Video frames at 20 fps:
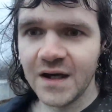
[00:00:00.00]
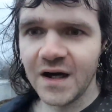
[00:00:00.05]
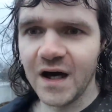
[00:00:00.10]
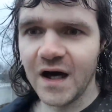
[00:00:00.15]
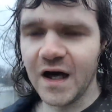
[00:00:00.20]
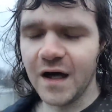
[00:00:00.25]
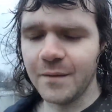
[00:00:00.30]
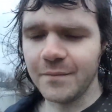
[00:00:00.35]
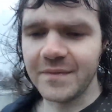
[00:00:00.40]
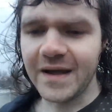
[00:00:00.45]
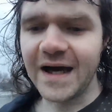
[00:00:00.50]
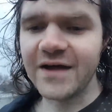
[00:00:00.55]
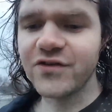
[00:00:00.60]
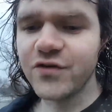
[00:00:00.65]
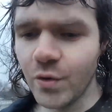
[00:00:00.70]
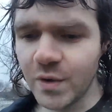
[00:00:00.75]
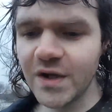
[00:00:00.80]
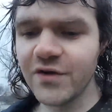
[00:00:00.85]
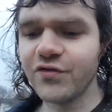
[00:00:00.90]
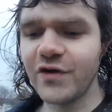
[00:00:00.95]
I
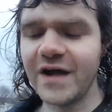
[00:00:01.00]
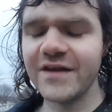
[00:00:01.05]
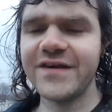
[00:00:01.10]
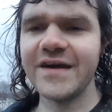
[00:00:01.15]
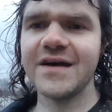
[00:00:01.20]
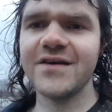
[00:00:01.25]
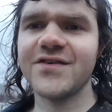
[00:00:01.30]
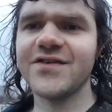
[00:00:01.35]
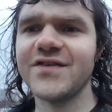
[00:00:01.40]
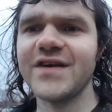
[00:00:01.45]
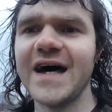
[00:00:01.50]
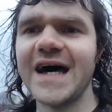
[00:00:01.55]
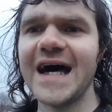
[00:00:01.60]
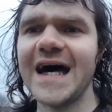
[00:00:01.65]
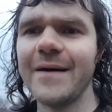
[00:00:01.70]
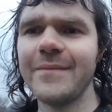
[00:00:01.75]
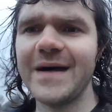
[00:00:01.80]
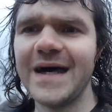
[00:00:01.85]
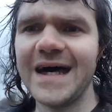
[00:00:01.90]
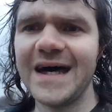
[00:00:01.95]
do want to try to take a
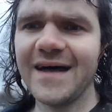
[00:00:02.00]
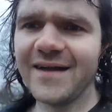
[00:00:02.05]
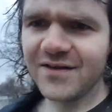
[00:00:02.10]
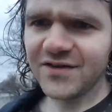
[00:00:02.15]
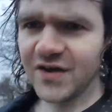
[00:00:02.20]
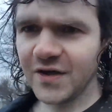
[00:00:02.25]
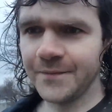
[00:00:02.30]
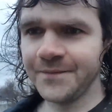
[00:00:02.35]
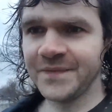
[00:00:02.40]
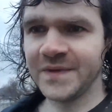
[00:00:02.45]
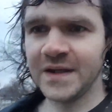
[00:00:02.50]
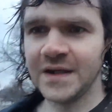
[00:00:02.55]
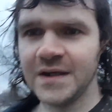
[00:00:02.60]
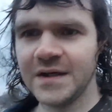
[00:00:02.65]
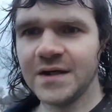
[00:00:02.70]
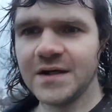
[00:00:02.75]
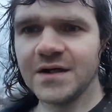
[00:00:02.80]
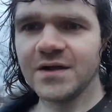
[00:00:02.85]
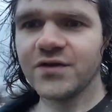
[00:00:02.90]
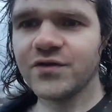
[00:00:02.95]
stab at
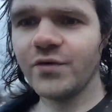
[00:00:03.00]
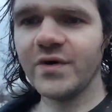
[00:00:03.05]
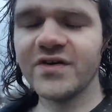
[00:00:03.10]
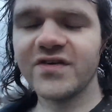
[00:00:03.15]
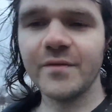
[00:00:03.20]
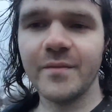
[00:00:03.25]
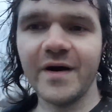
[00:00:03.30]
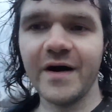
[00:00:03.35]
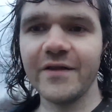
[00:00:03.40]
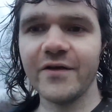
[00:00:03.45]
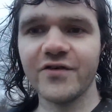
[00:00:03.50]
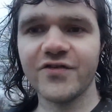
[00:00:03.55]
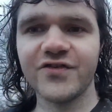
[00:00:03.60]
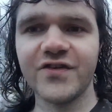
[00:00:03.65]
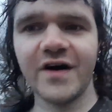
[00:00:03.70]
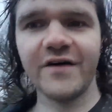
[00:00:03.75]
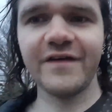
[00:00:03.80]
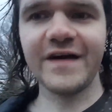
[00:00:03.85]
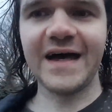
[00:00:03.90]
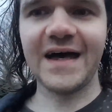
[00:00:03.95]
doing some other
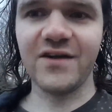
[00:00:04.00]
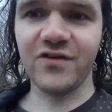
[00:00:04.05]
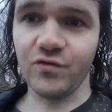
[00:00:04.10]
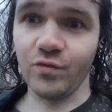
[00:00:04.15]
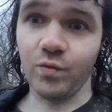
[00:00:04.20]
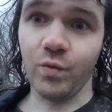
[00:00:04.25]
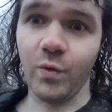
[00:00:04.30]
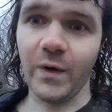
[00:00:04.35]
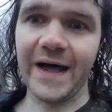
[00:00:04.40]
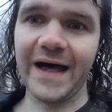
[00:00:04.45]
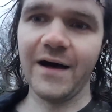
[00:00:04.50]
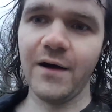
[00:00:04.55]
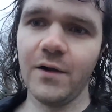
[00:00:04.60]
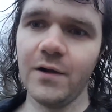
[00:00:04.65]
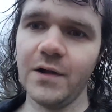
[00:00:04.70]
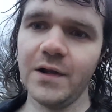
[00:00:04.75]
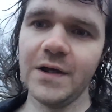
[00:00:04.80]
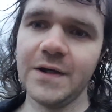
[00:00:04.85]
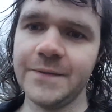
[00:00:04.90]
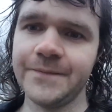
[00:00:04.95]
stuff as
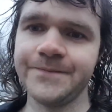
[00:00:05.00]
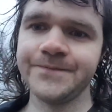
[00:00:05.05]
well,